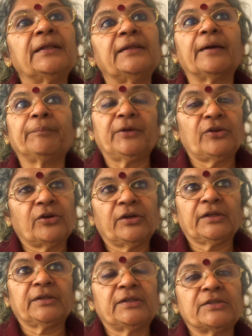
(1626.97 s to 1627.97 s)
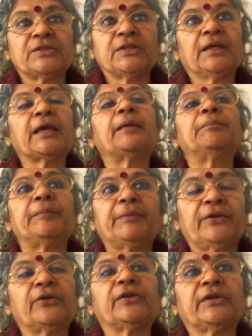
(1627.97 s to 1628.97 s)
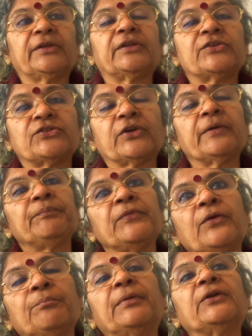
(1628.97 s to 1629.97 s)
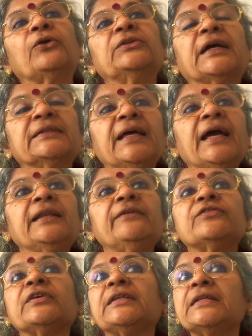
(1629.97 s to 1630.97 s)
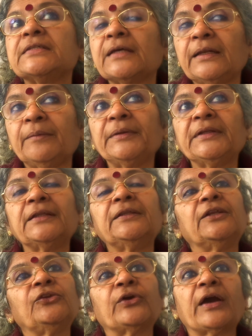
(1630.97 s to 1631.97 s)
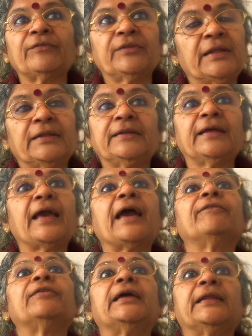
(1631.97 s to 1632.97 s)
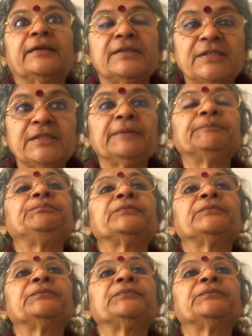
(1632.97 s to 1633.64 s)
They are periodic in nature. They can be periodic in nature. Okay? But on the other hand, if signals are limited, then they have energy.